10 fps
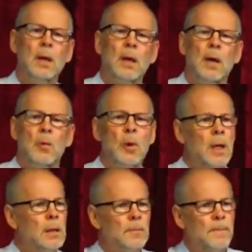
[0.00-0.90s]

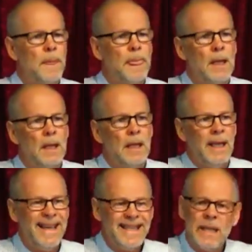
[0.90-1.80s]
Well,
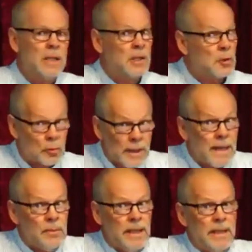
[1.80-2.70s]
he's
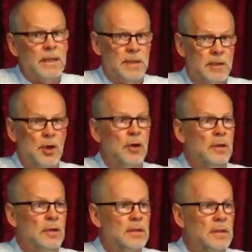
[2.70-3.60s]
extremely
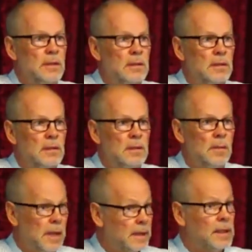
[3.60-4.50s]
concerned
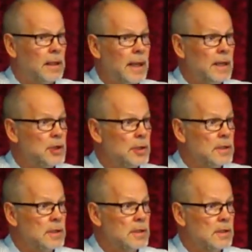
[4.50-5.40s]
about the
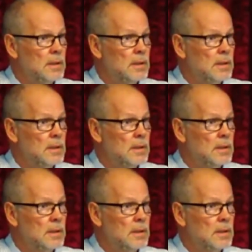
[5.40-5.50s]
Galatians.